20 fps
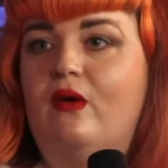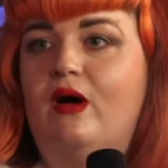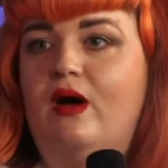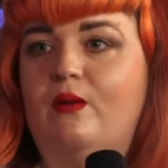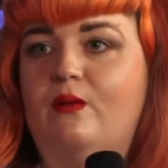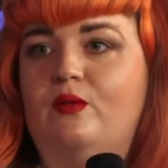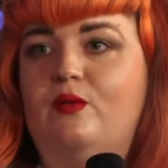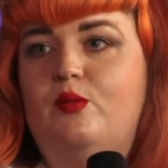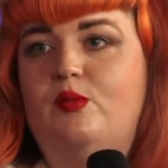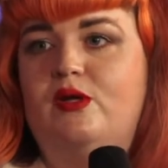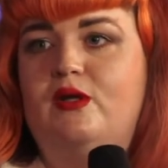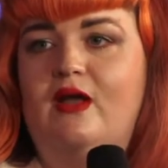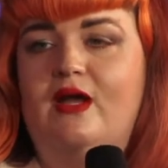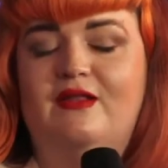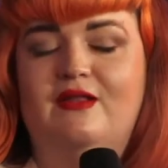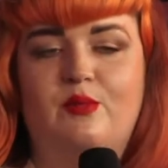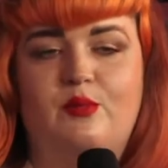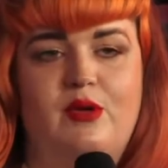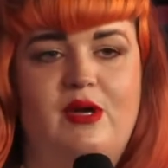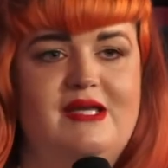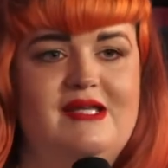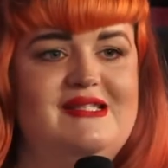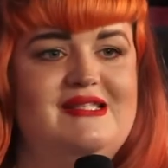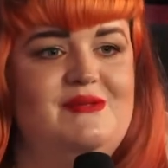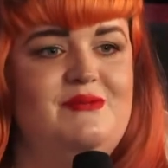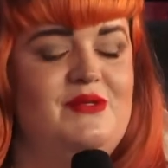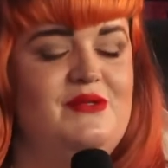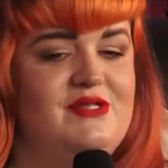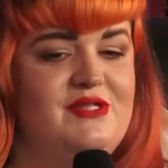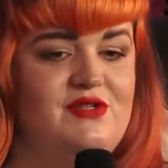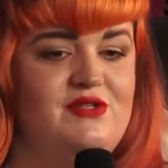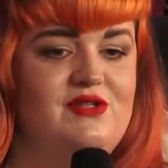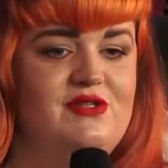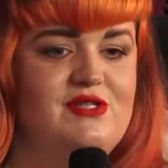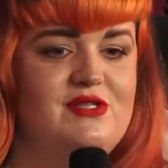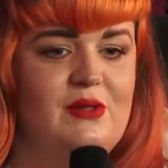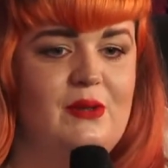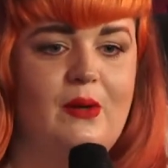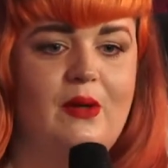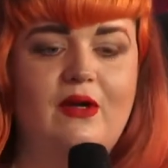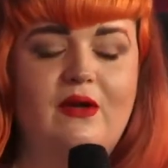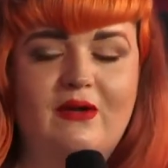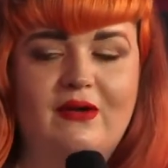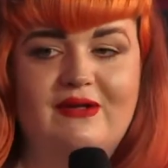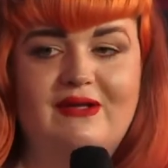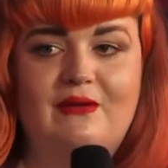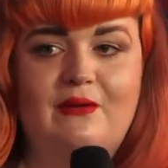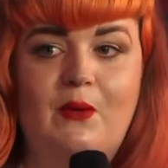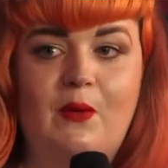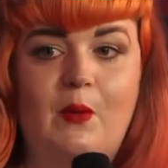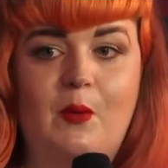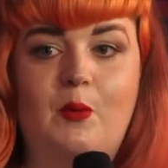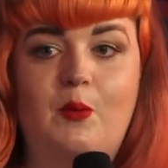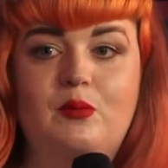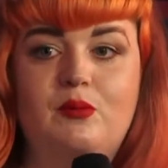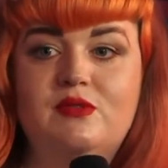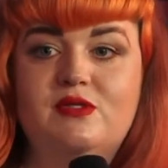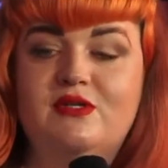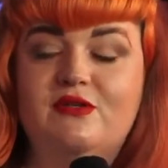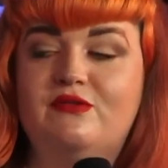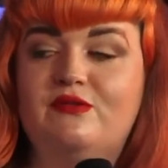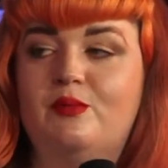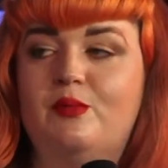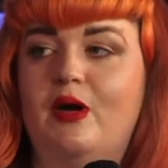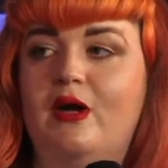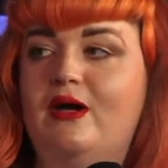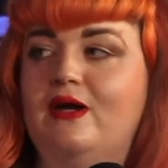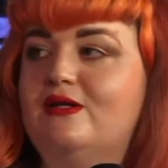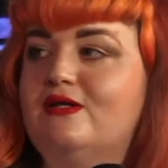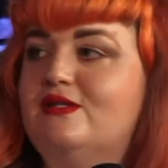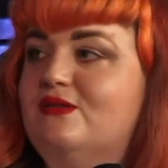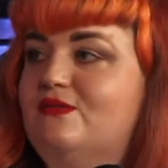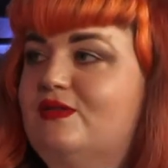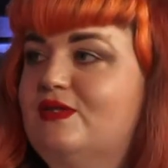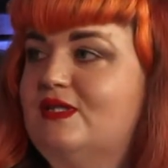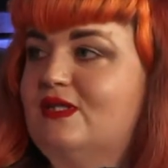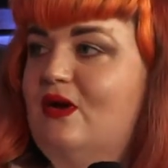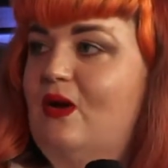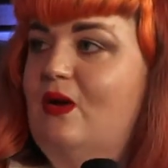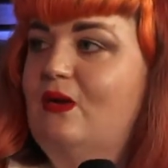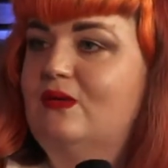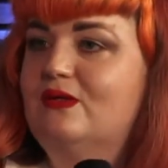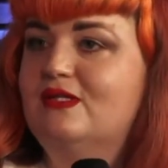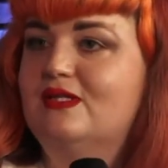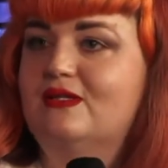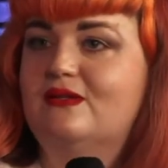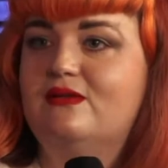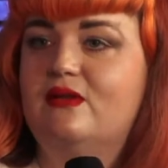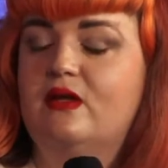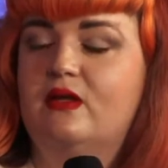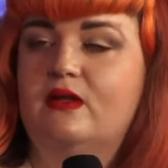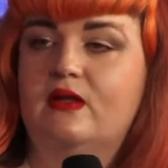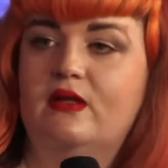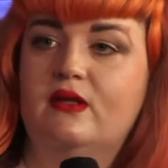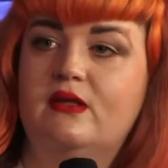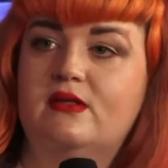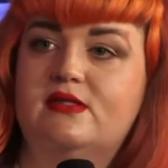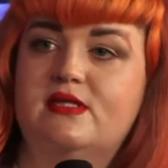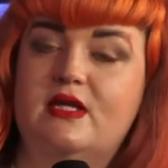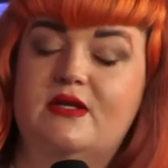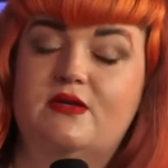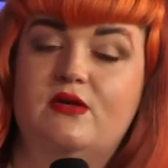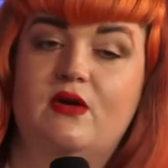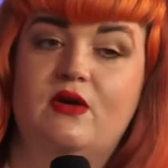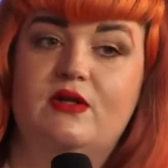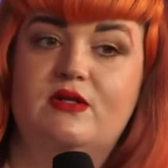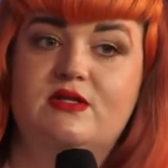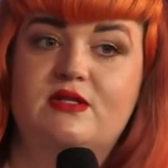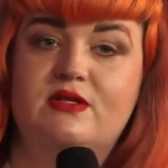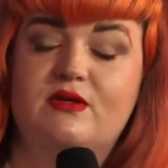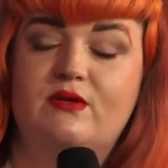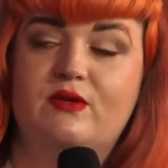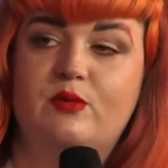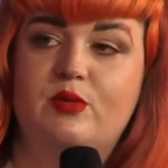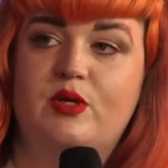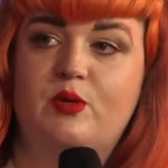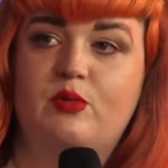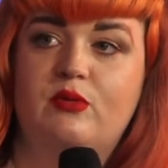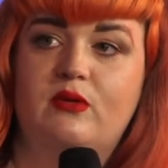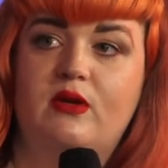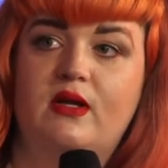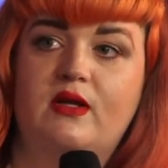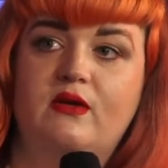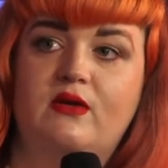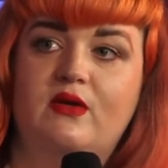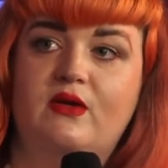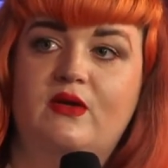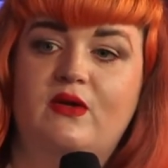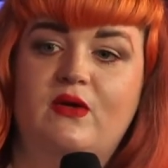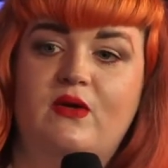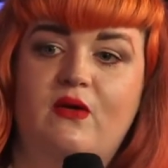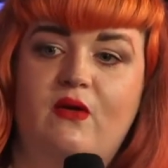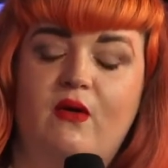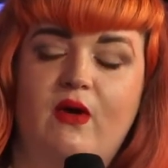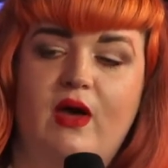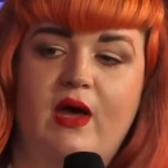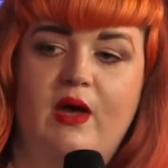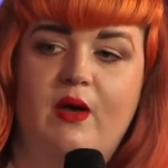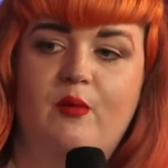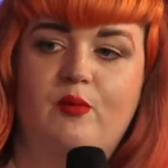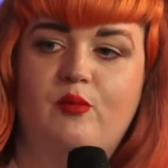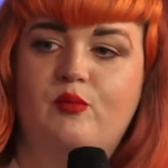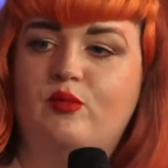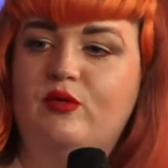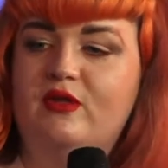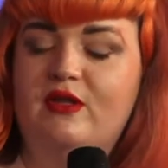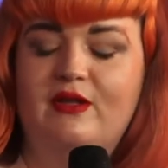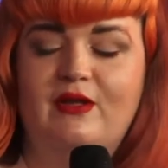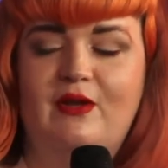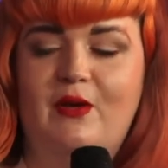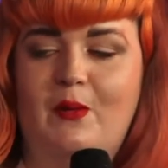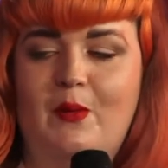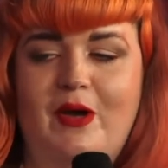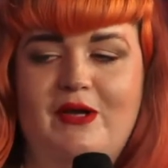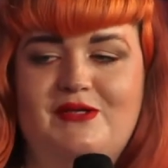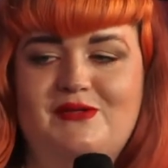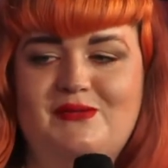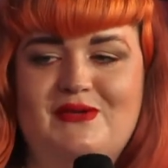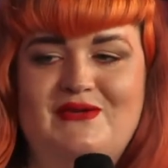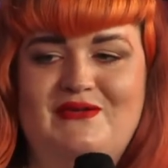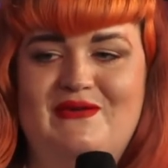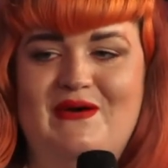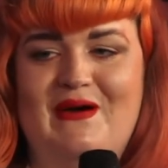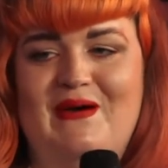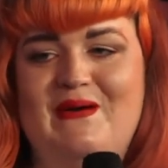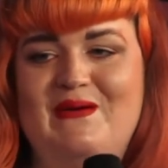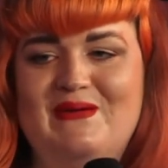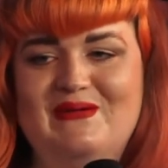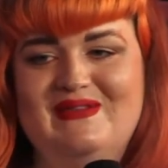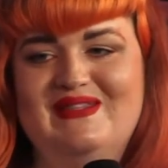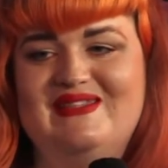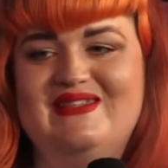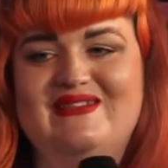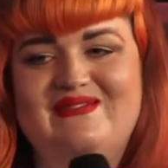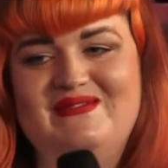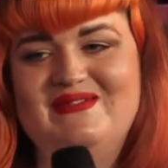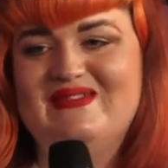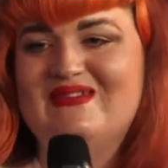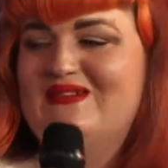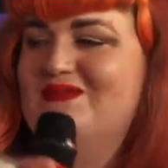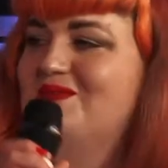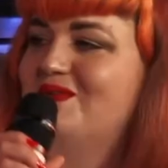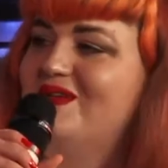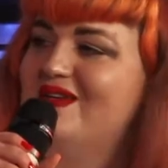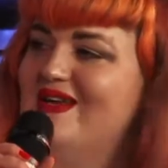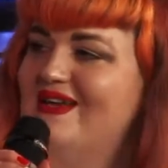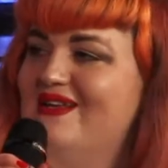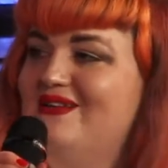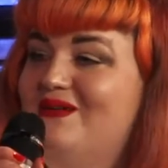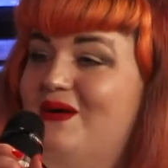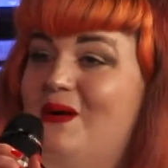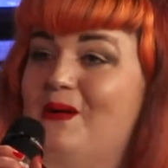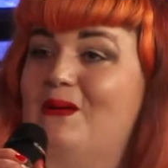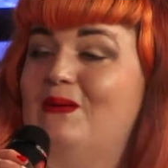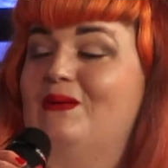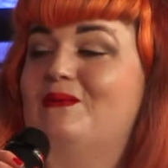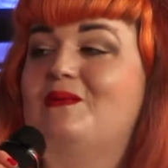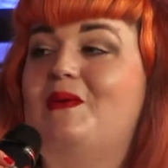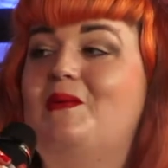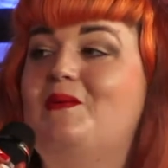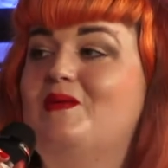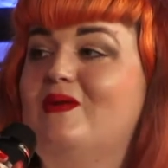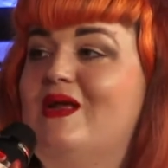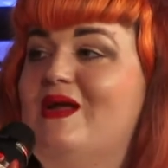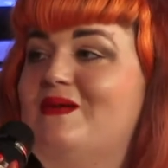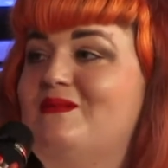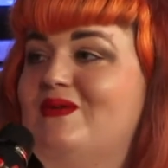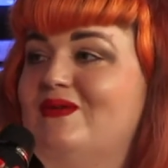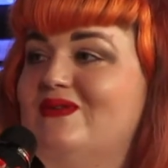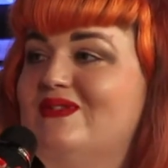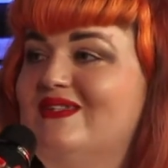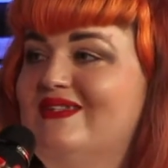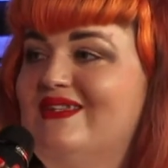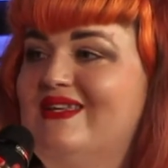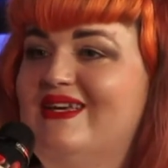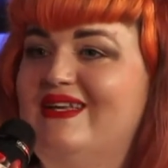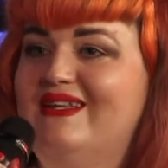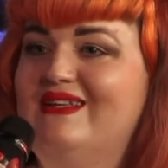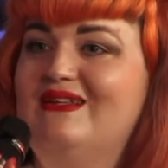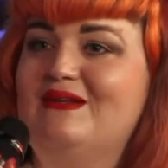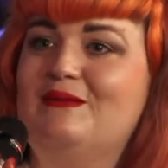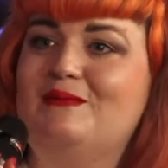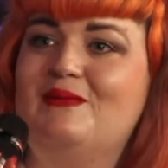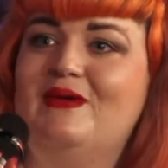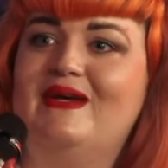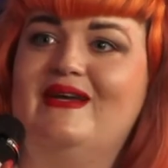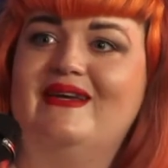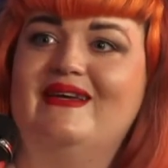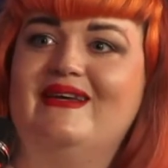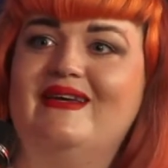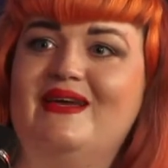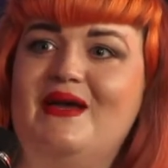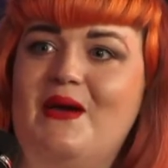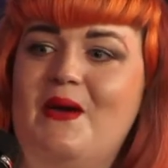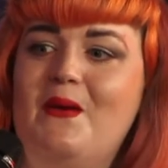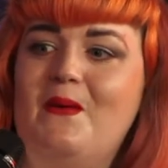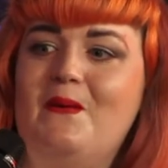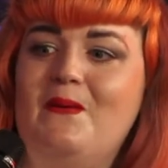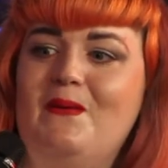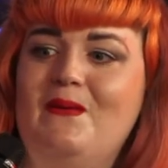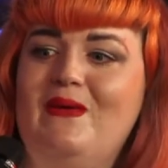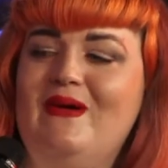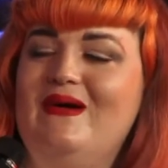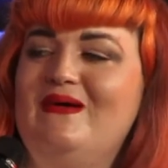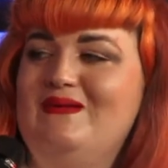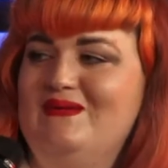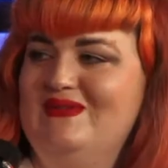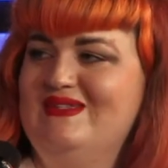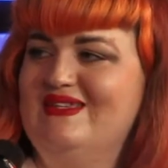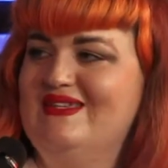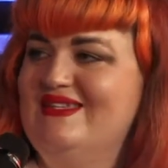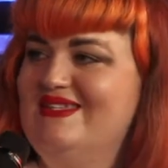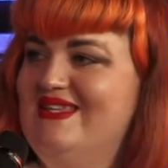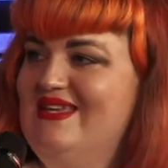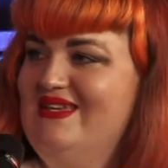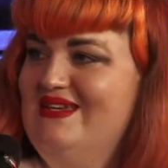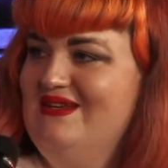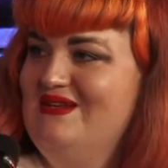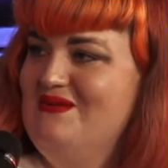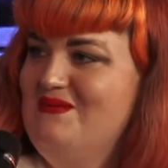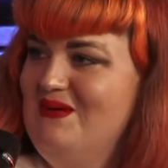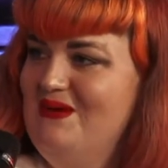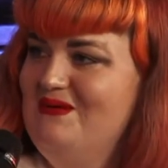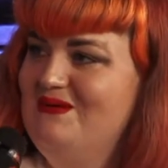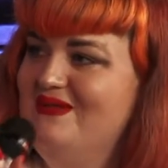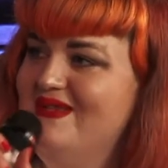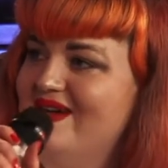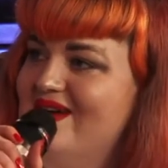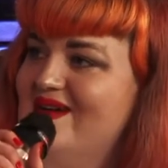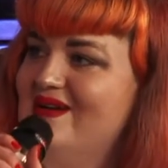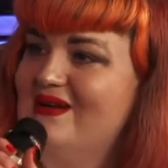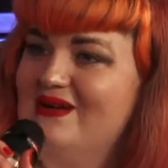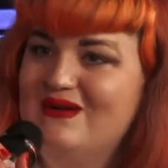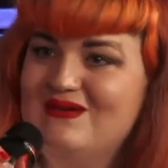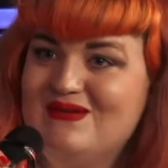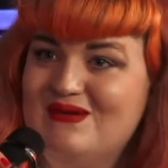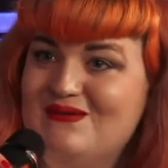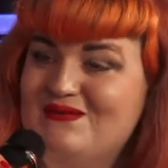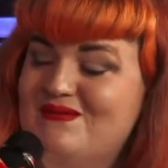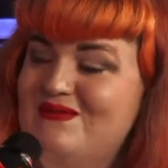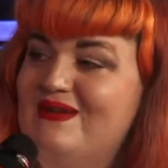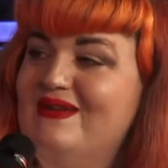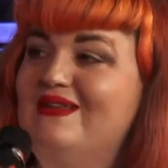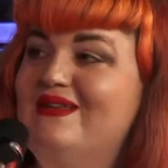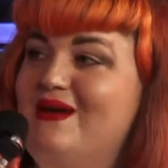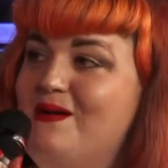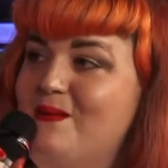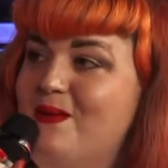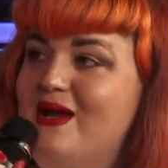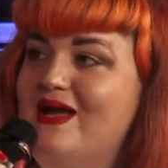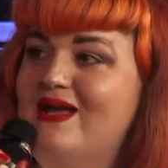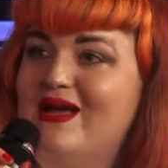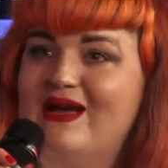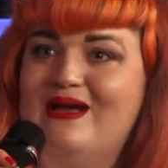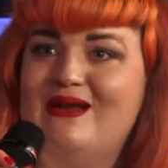I wouldn't be like the best musician, so I kind of hum different parts of the songs, and then I'd send it on to the other people. Like, but then I go back to my phone. Sometimes I get in a hole and won't play music then, and I'm like, what was I singing about there? Like, I don't feel that way at